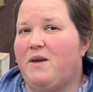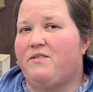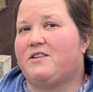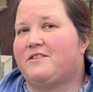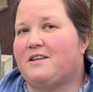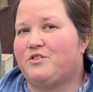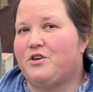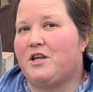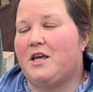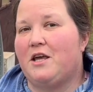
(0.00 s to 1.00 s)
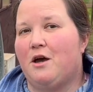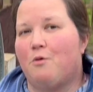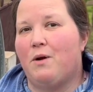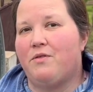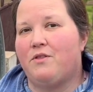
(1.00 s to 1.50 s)
of a disaster in here
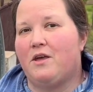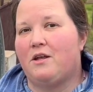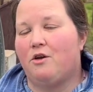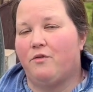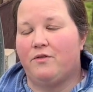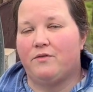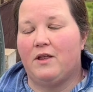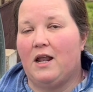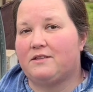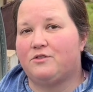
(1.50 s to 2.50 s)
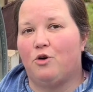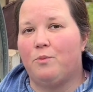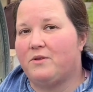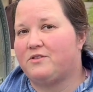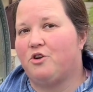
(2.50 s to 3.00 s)
when not the last storm,
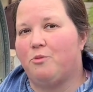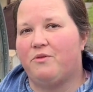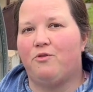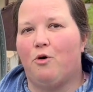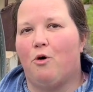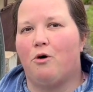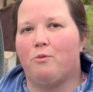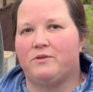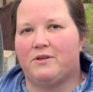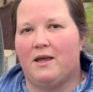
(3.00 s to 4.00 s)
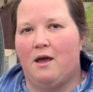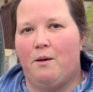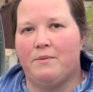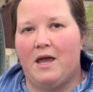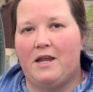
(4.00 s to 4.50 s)
but the storm before was
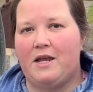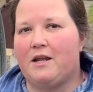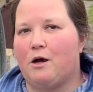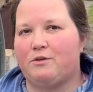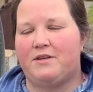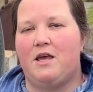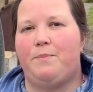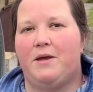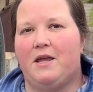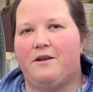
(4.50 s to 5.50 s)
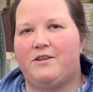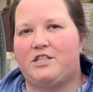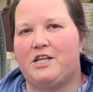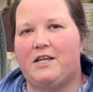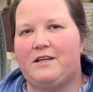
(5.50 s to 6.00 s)
getting in. I was here picking the
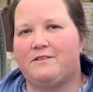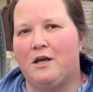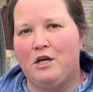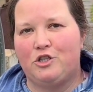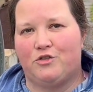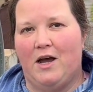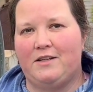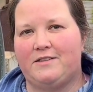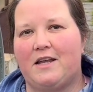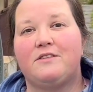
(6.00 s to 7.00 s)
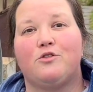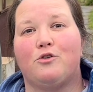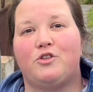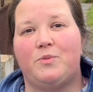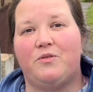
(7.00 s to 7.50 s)
chilies, trying to get it
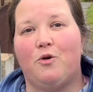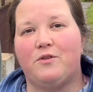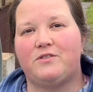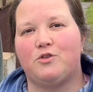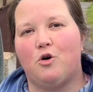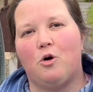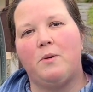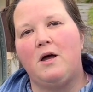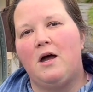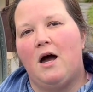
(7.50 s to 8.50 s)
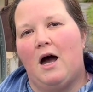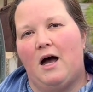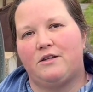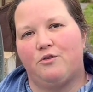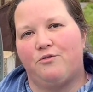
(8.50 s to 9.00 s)
sorted before the storm,
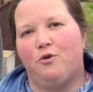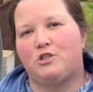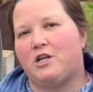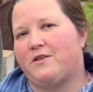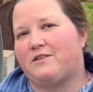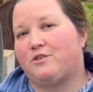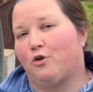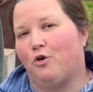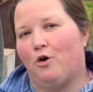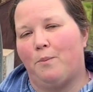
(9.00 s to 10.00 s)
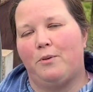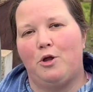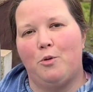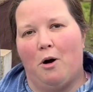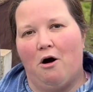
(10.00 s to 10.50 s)
and unfortunately this door
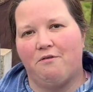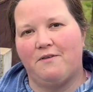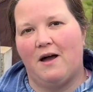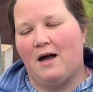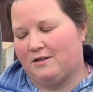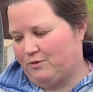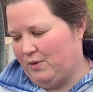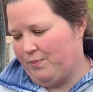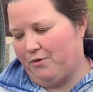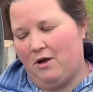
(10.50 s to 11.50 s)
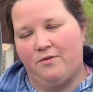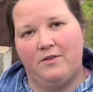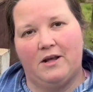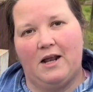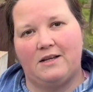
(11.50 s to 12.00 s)
blew off, and
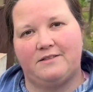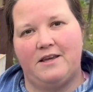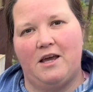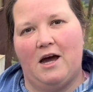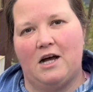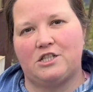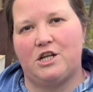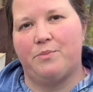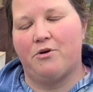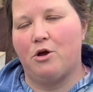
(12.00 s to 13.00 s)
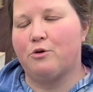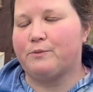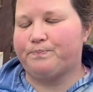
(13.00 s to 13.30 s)
the glass here actually broke.